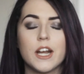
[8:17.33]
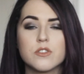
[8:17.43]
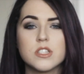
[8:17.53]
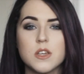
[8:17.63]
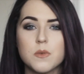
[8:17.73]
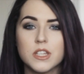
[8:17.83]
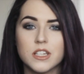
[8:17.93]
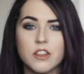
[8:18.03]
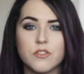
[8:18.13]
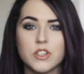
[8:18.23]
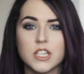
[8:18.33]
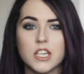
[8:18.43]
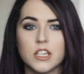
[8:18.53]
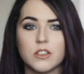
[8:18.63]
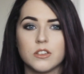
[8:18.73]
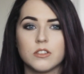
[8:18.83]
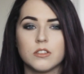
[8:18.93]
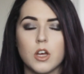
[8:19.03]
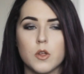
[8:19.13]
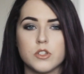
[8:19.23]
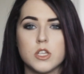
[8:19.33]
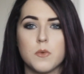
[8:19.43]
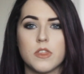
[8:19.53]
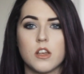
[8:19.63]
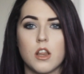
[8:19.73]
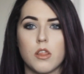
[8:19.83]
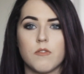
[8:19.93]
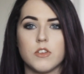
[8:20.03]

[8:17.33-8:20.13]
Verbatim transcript: I'll see you with another video. I'll see you with another